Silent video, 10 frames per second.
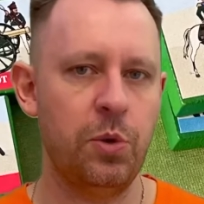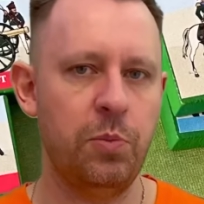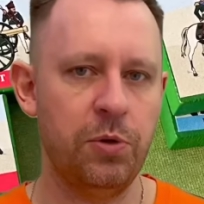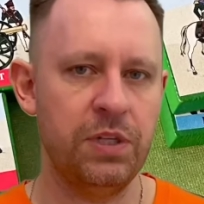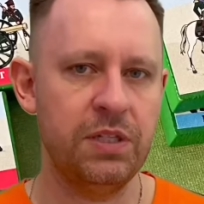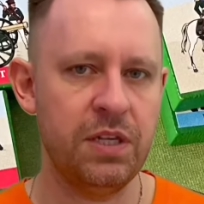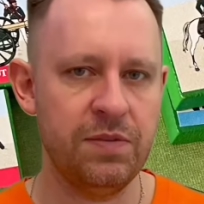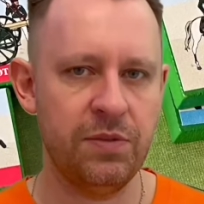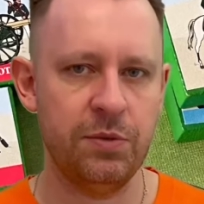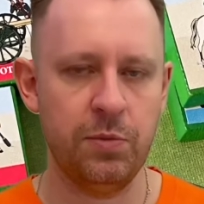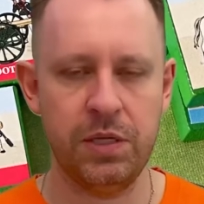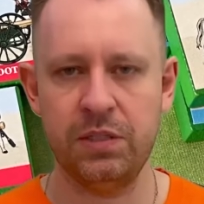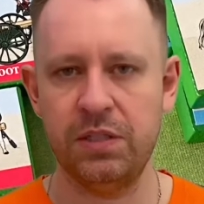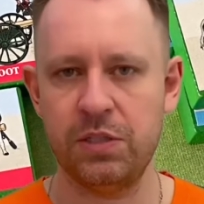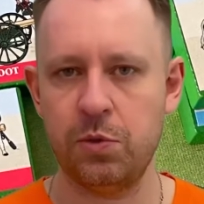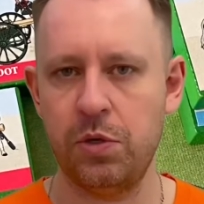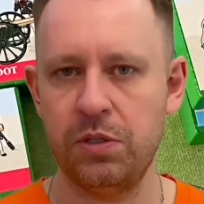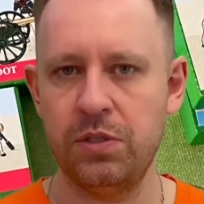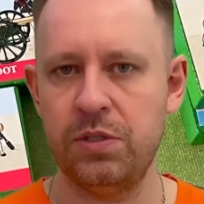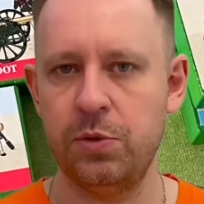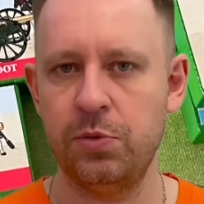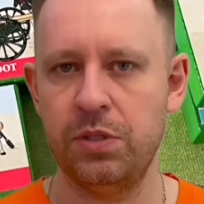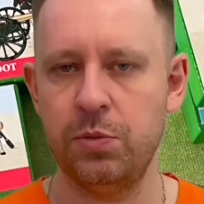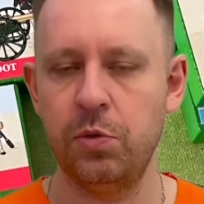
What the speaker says: opponent, even when destroying this unit,